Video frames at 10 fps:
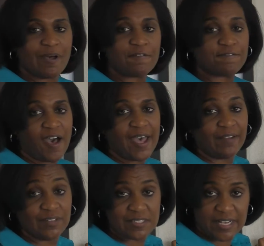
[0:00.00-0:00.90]
about
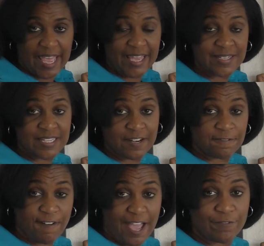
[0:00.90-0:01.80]
5? Does it end in a
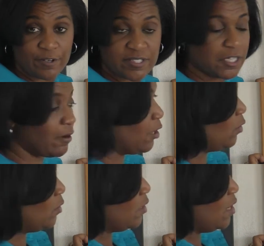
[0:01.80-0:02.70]
5 or
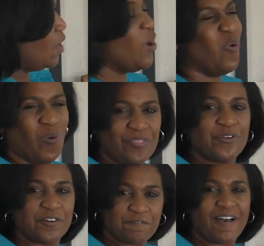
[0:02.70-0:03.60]
0?
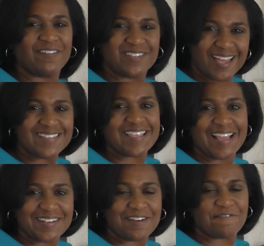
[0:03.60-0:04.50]
135 does
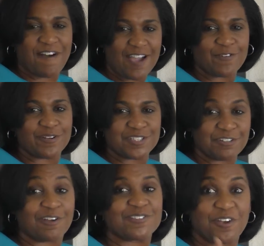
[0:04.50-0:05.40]
end in a 5 or a
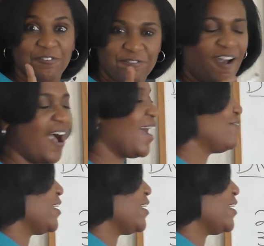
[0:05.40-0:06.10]
0, so 5